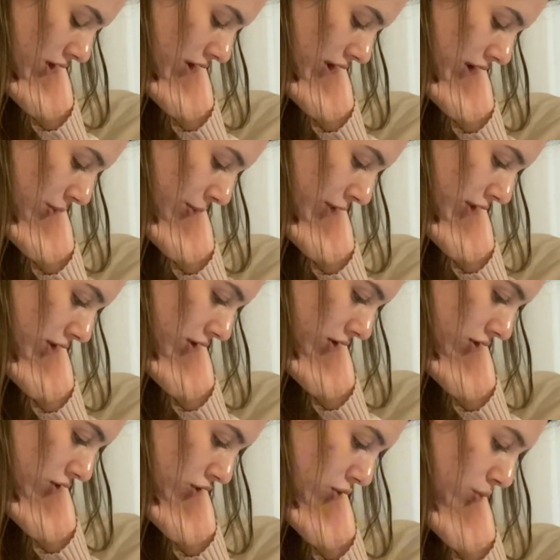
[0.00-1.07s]
I work
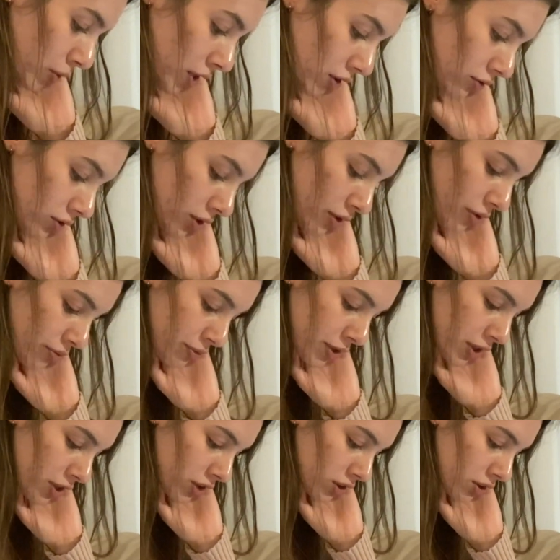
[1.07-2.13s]
12 to
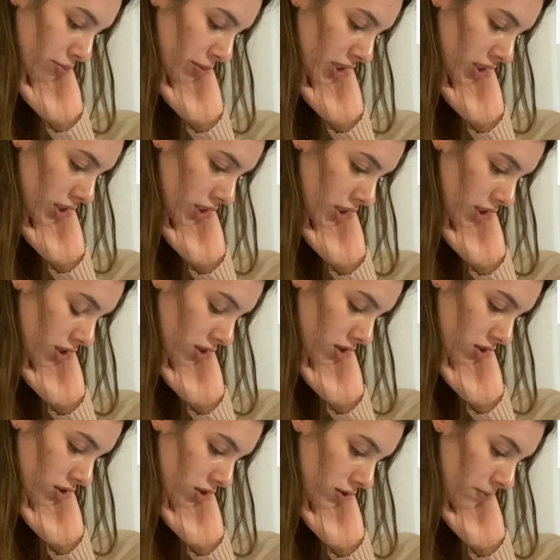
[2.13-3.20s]
3 on the Monday.
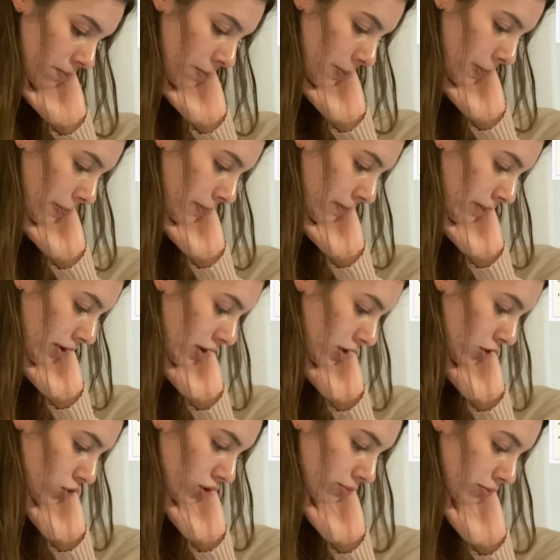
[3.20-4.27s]

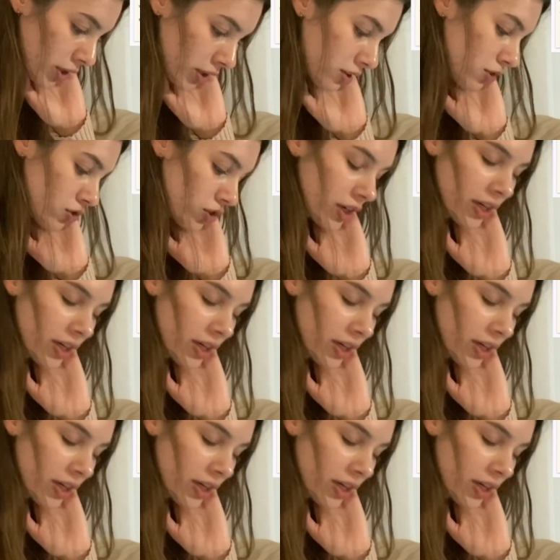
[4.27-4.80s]
So I'm not going to try